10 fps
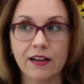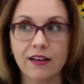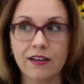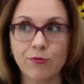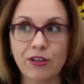
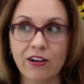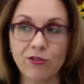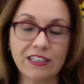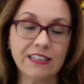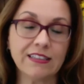
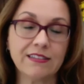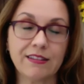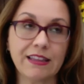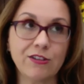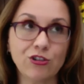
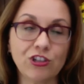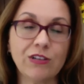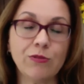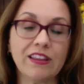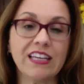usually we
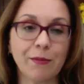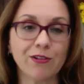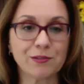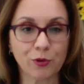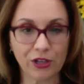think about
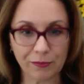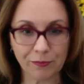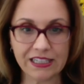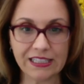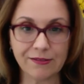spring
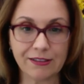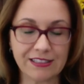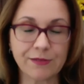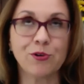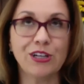
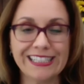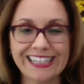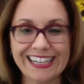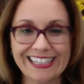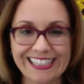
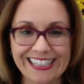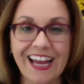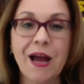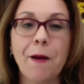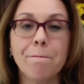cleaning,
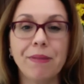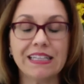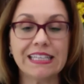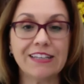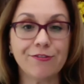but
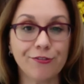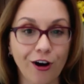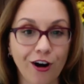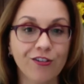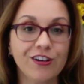
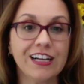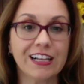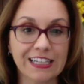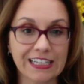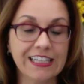fall
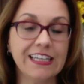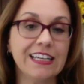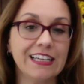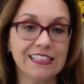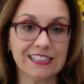cleaning
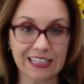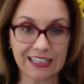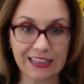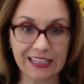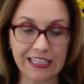is a
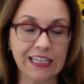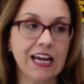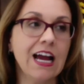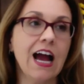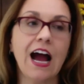thing.
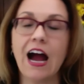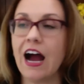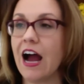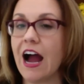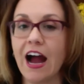
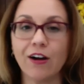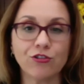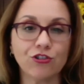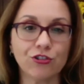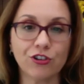How
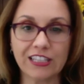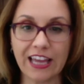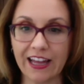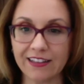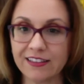to get